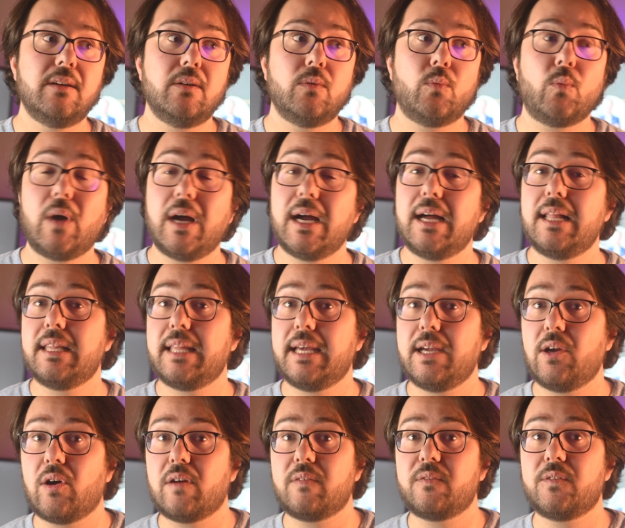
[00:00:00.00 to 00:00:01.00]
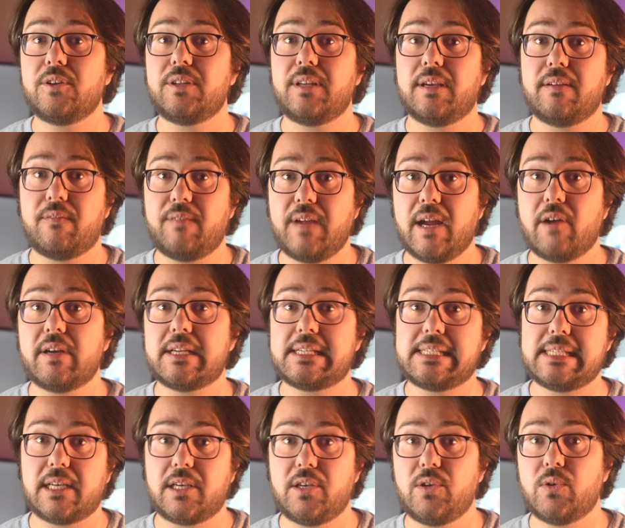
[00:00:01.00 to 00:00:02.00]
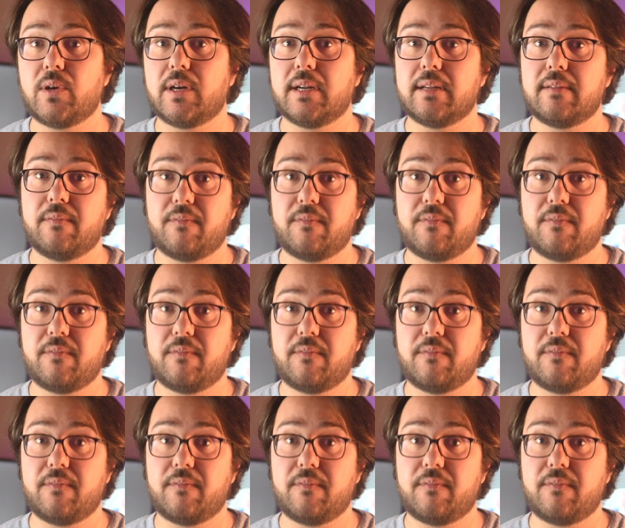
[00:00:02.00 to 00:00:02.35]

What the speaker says: while they offered a very secure